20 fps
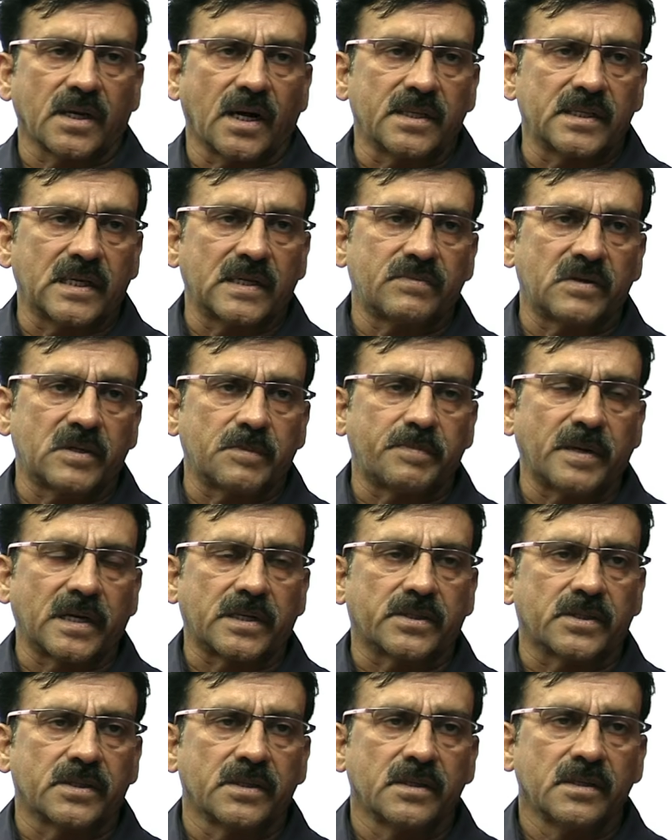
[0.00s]
Gandhi
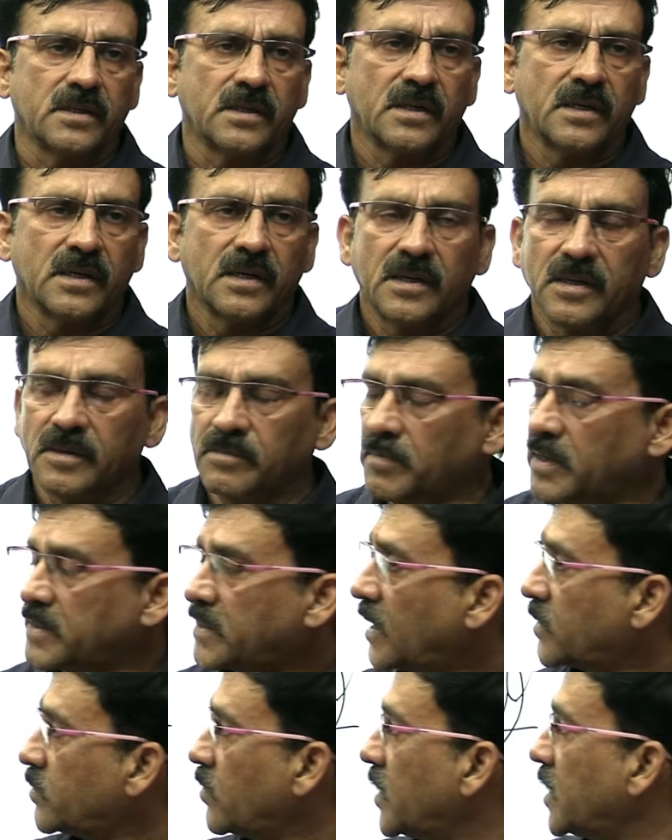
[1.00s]
Pact. But
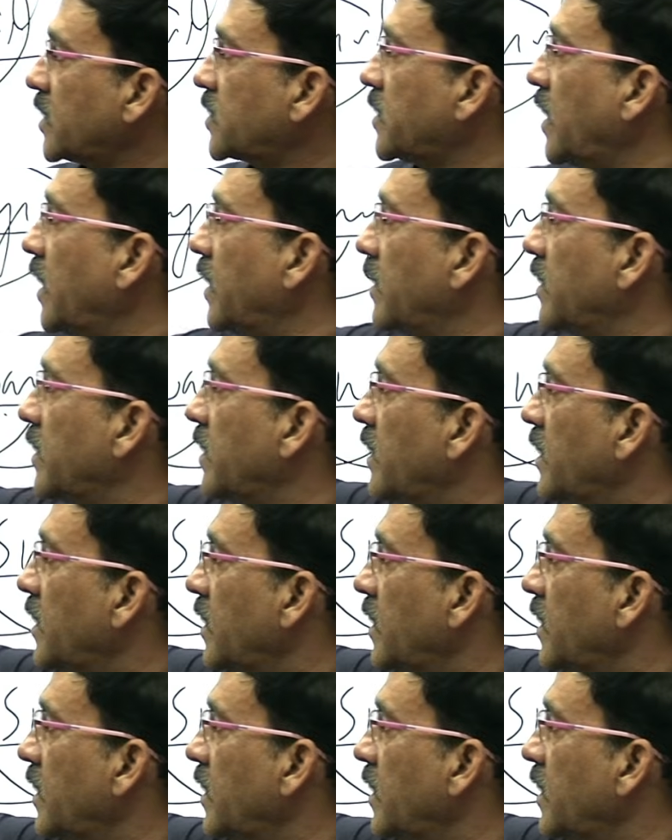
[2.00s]
try to understand